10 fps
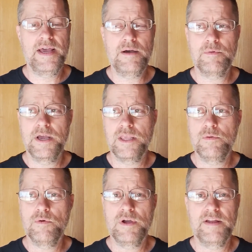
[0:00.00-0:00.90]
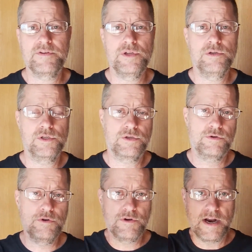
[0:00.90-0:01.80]
that way, you won't have to use a
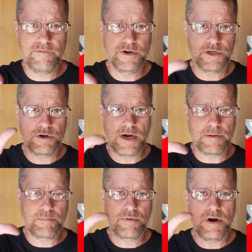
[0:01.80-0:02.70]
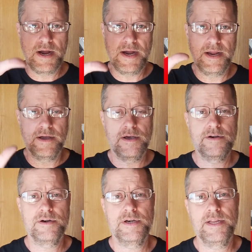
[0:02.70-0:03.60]
screwdriver to try to pry
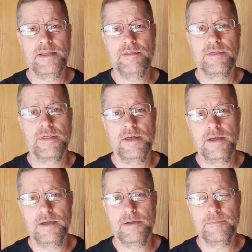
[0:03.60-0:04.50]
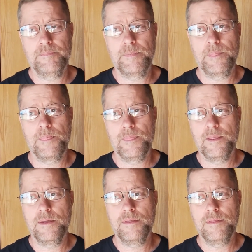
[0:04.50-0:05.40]
underneath
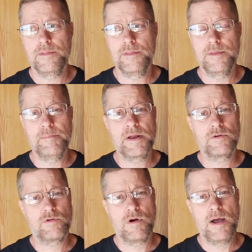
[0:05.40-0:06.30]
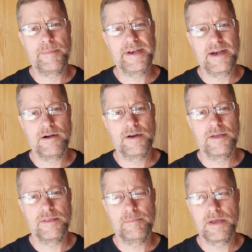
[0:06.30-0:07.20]
the metal grommet area,
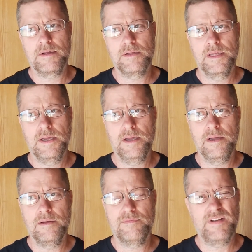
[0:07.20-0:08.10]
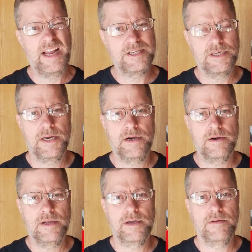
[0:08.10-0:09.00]
the metal flashing
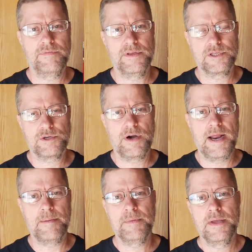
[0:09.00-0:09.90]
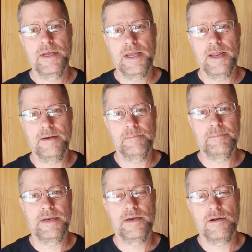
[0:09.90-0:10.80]
area of the strap, and
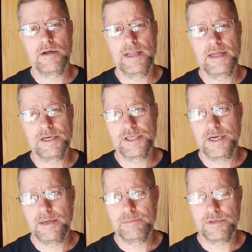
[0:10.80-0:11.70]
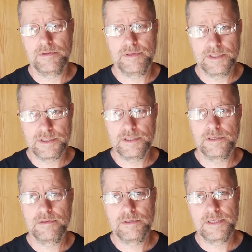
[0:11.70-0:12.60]
bend it all out of shape. So just a
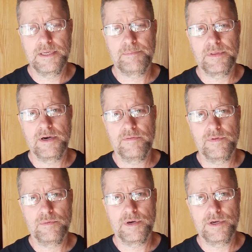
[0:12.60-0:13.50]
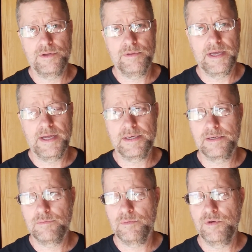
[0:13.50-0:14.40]
tip there, if you want to do that,
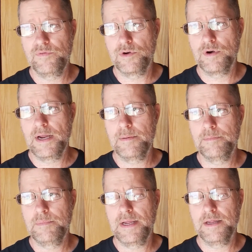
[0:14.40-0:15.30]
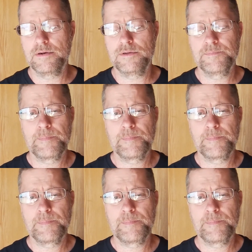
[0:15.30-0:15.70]
remove your grab handle,